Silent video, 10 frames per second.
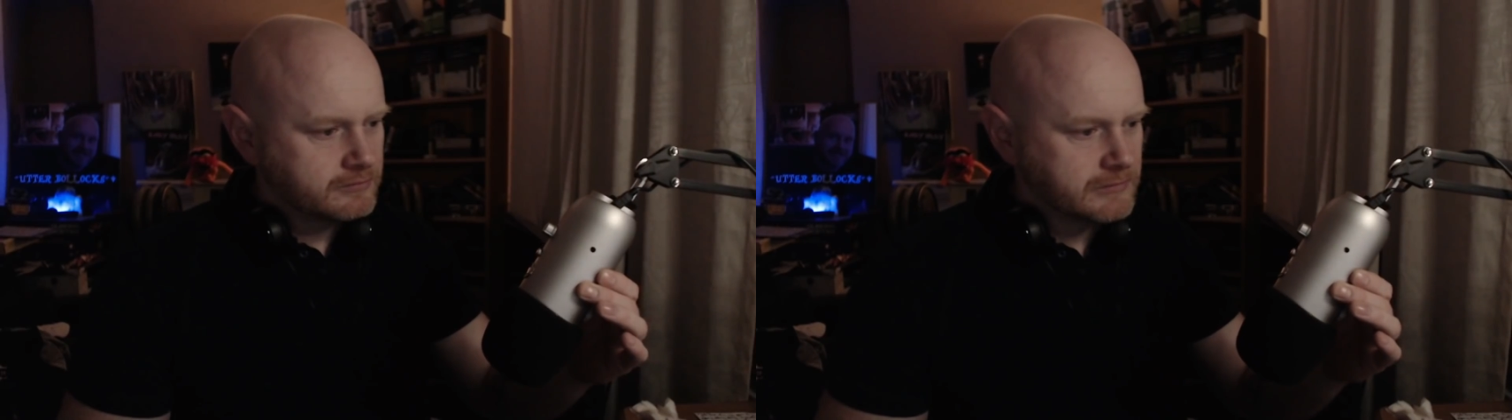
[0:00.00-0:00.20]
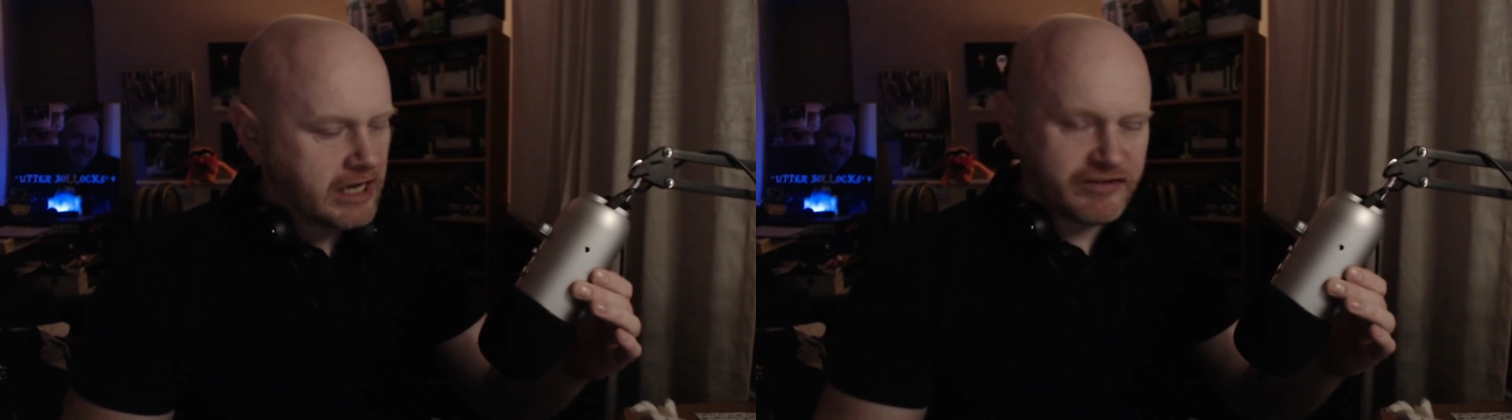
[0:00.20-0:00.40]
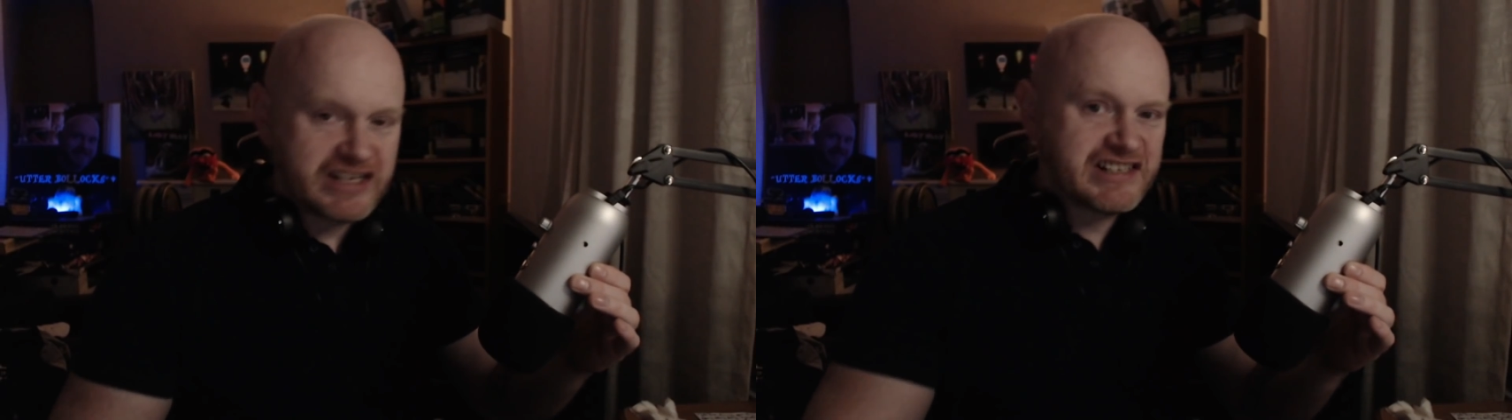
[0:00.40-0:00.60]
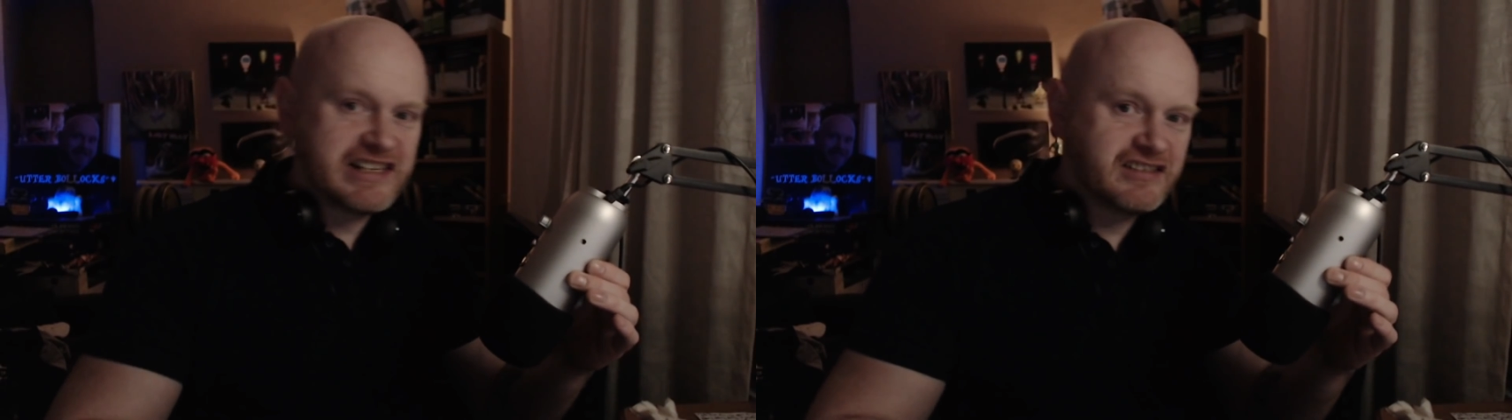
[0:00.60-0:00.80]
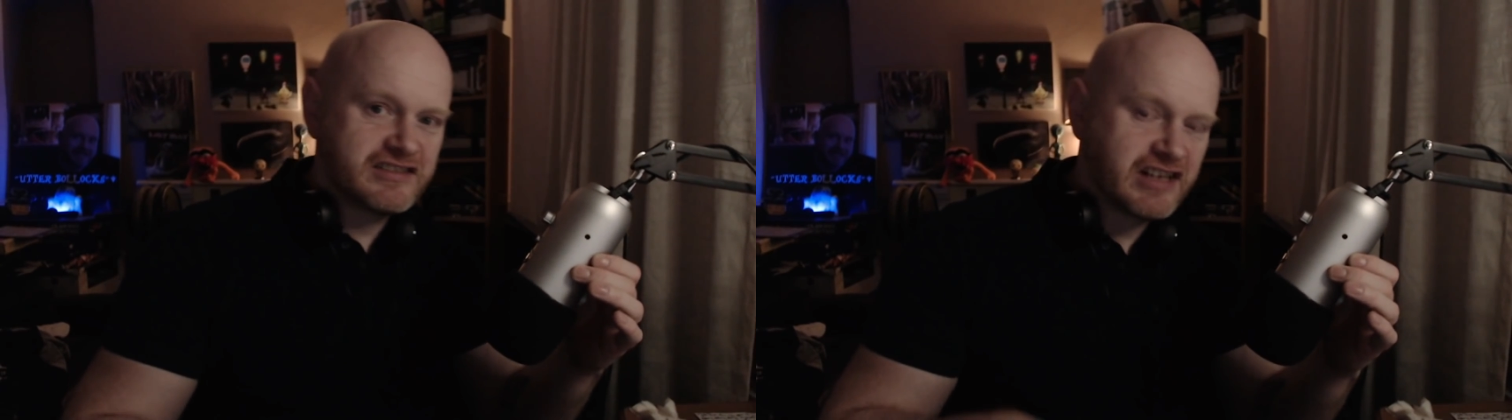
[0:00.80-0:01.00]
And this
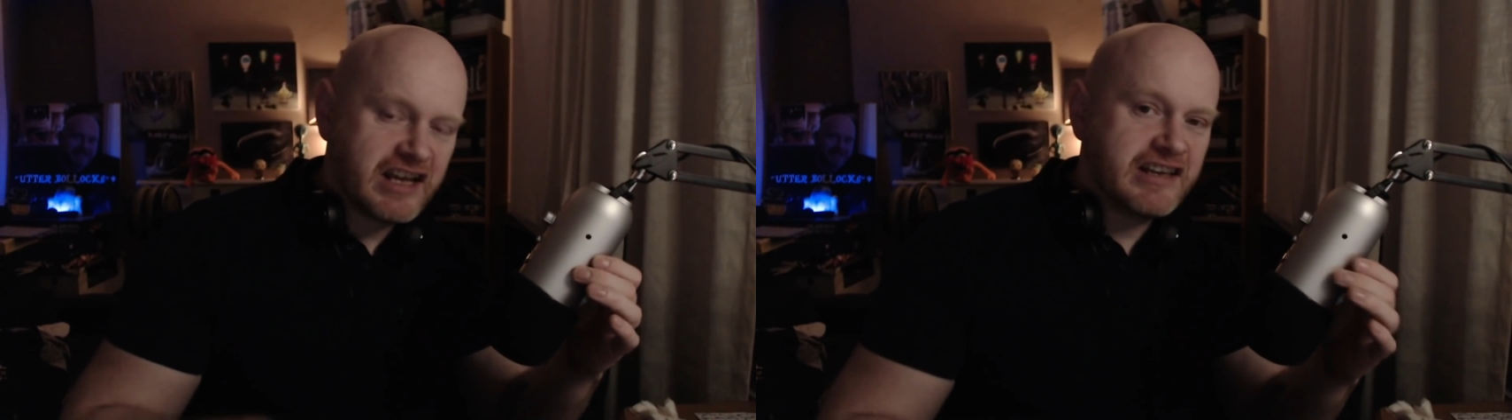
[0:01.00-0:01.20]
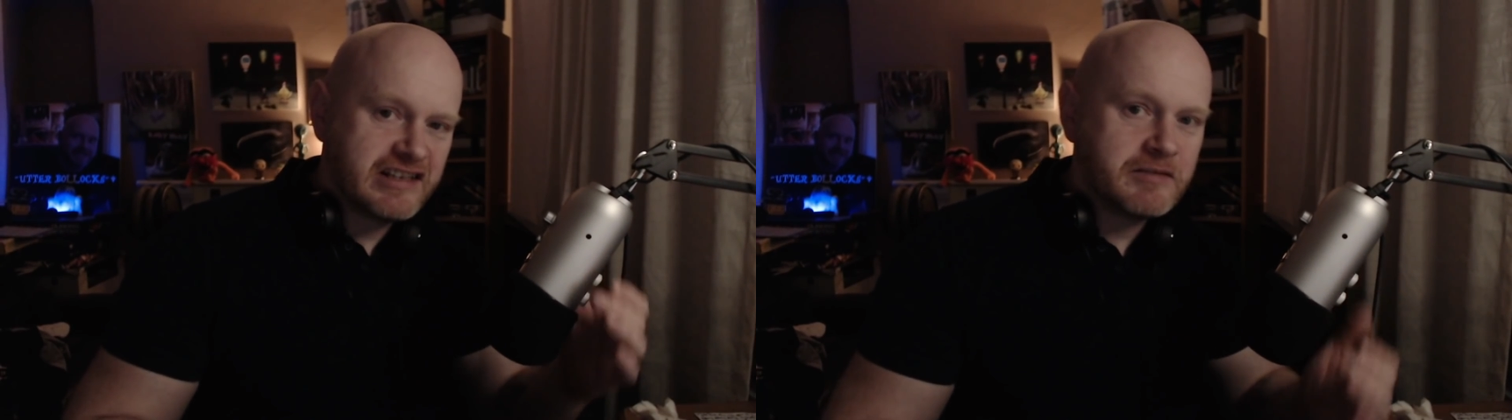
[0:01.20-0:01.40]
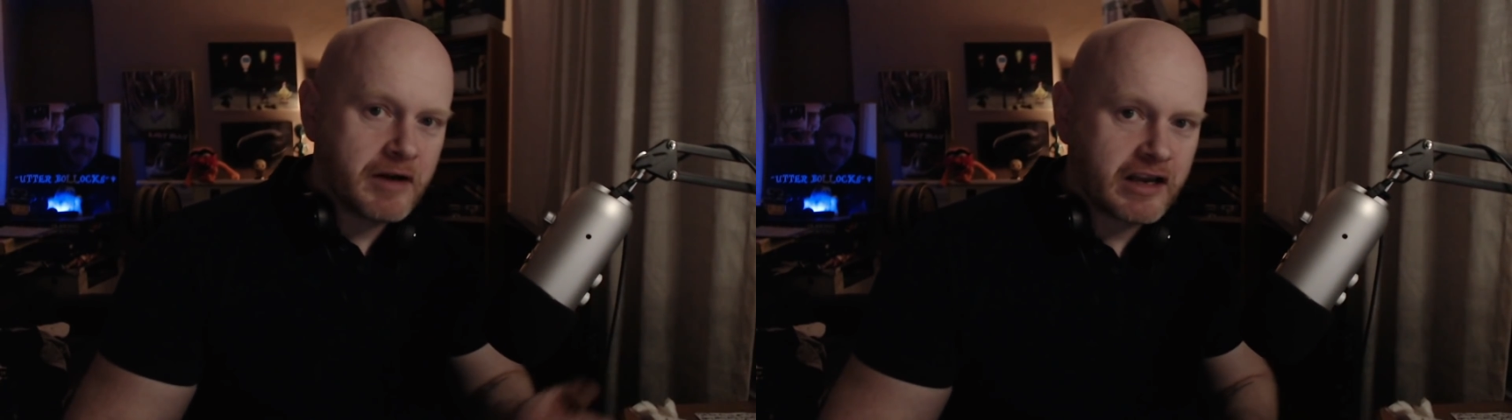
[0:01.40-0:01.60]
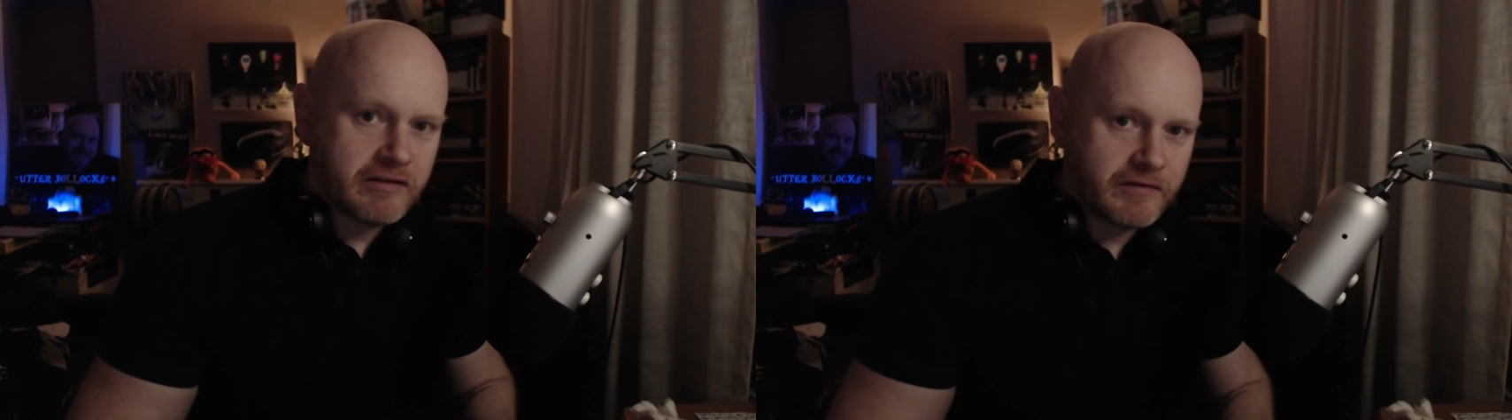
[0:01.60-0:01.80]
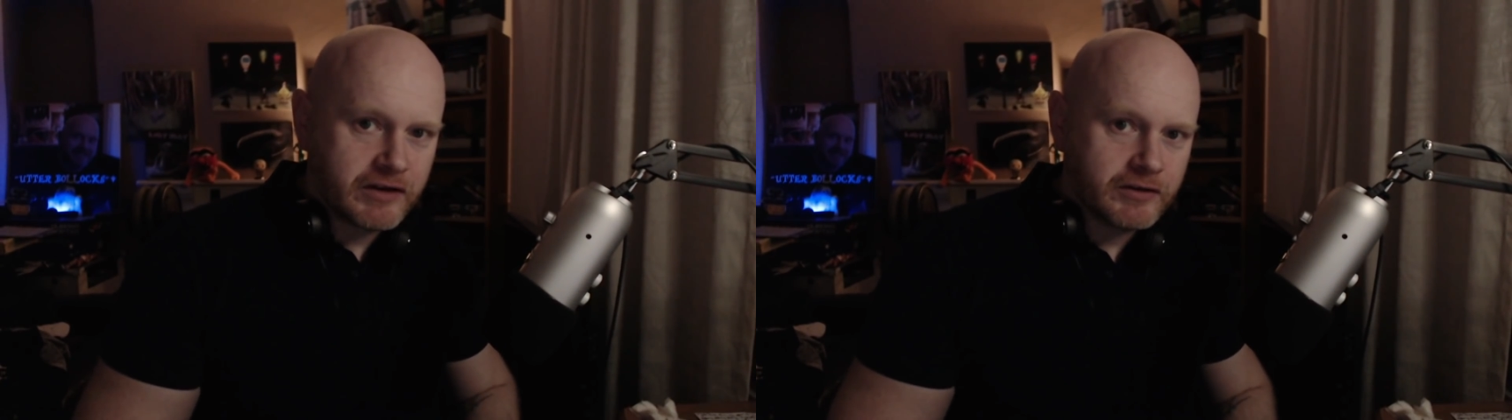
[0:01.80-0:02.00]
isn't a
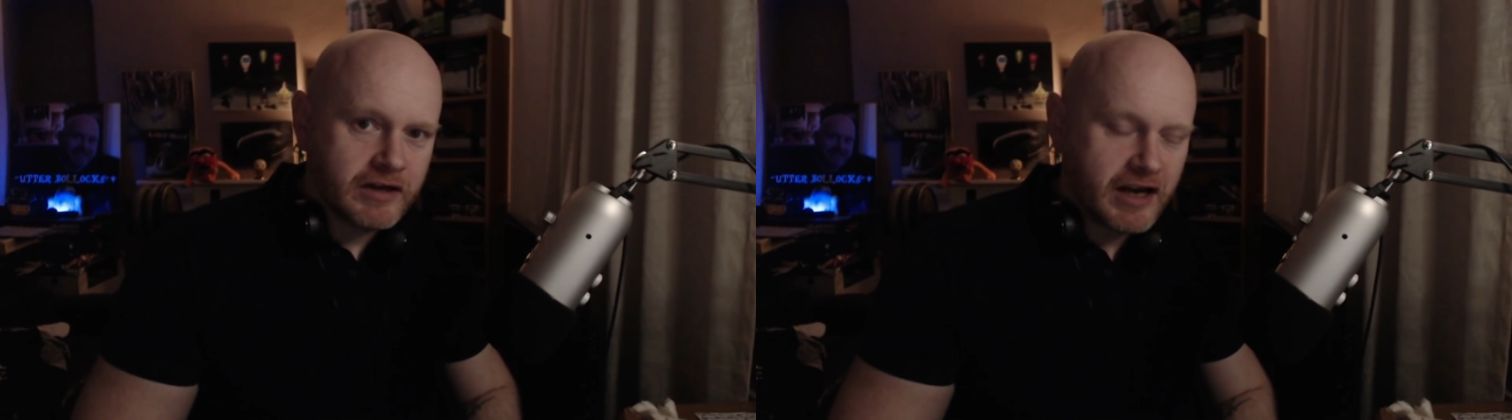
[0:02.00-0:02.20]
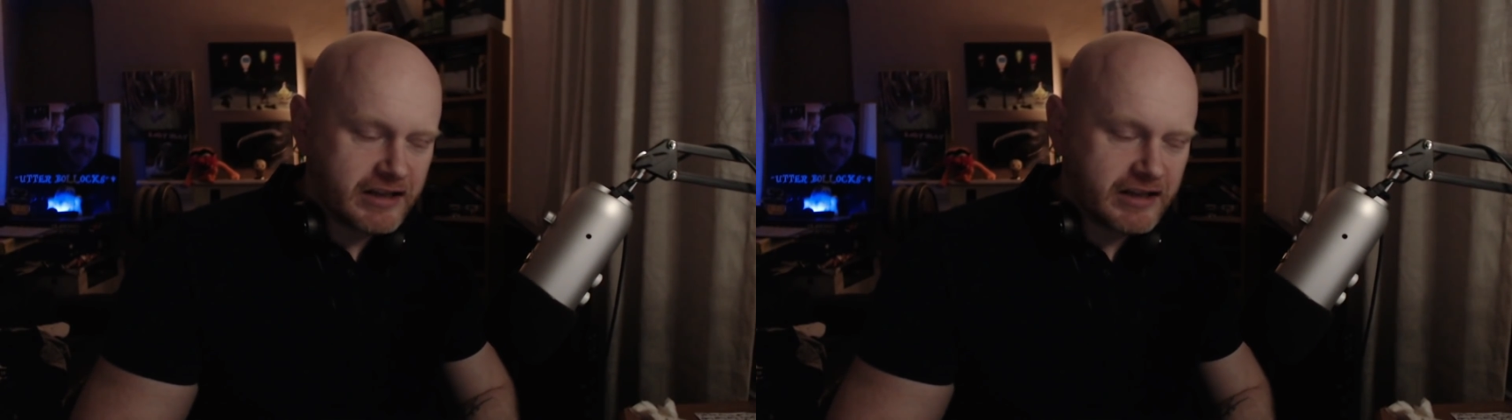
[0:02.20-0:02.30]
debunking video.